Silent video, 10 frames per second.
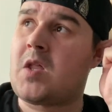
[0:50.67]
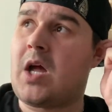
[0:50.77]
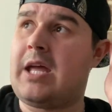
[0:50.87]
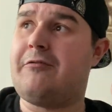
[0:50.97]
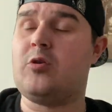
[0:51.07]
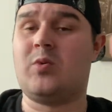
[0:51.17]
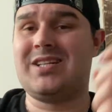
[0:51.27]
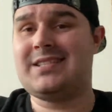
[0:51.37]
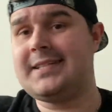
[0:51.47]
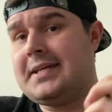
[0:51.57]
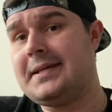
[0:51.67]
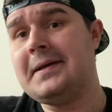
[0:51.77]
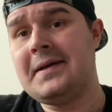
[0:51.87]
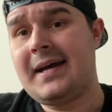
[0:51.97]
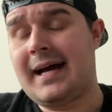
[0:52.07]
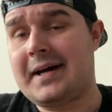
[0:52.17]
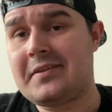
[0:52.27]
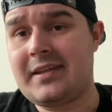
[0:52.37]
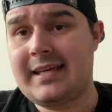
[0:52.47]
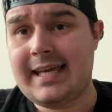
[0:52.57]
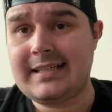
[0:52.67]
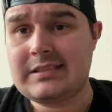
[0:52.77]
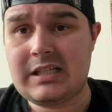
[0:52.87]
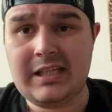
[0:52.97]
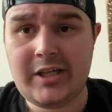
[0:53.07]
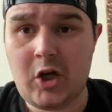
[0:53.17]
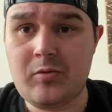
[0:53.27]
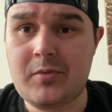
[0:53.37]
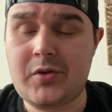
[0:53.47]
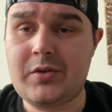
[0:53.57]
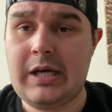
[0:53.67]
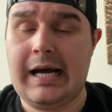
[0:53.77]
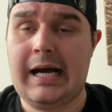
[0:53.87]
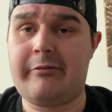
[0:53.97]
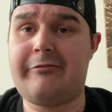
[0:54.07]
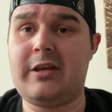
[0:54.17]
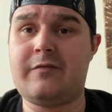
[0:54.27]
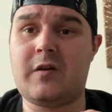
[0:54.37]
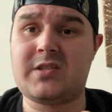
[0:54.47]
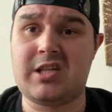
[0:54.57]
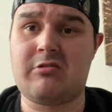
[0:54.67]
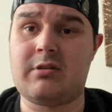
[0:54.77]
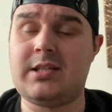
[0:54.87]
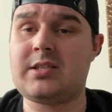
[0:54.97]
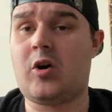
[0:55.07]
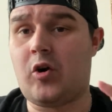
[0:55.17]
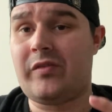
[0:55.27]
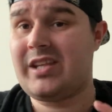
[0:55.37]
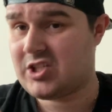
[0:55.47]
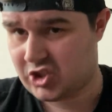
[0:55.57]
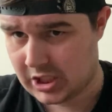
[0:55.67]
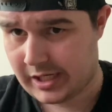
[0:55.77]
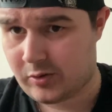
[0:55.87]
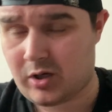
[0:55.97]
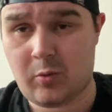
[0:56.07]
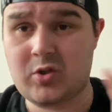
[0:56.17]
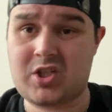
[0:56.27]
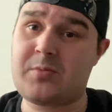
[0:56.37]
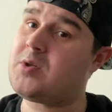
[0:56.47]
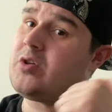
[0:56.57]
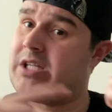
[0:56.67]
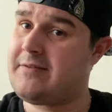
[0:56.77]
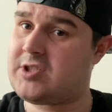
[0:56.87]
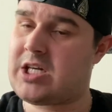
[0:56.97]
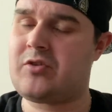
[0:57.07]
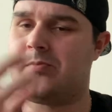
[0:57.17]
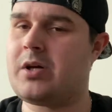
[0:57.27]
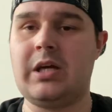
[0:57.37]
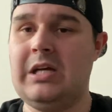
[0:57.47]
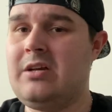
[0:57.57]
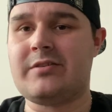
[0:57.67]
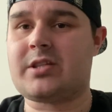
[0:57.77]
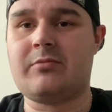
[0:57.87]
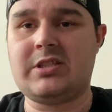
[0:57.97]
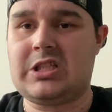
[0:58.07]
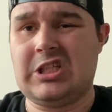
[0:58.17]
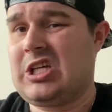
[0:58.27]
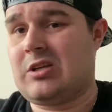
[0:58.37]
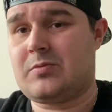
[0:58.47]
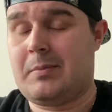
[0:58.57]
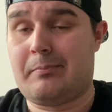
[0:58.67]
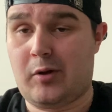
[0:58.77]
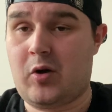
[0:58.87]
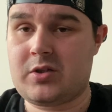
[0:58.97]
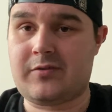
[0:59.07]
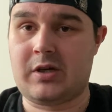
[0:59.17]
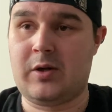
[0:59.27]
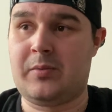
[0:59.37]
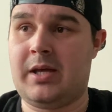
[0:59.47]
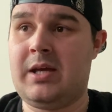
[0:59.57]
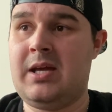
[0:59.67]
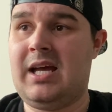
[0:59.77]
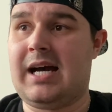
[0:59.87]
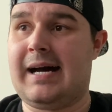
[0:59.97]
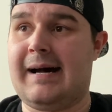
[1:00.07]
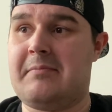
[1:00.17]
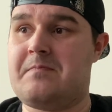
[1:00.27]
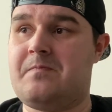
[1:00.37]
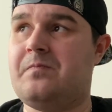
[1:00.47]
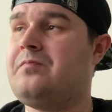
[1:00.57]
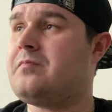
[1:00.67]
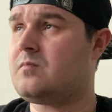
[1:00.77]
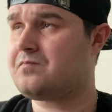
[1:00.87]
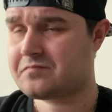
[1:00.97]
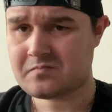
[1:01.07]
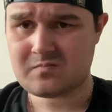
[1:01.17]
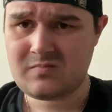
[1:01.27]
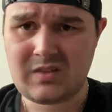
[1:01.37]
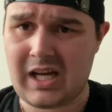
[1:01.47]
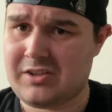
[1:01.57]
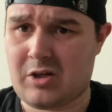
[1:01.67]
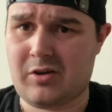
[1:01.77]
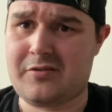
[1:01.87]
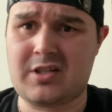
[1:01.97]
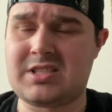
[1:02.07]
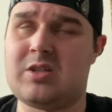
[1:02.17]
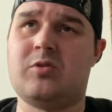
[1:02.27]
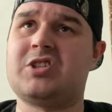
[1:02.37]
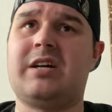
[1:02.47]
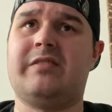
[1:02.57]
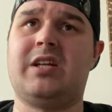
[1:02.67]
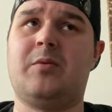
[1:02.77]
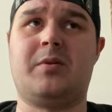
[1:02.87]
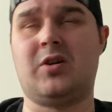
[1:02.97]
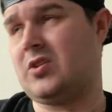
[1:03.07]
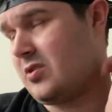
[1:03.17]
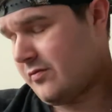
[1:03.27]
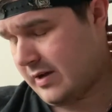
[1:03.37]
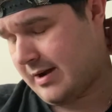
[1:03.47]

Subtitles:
if you want to see the Kingsley Coman FIFA series on this channel. I was going to put it on the other channel, but for some reason the channel's been blocked for a little bit. I don't know if you could still watch that video because of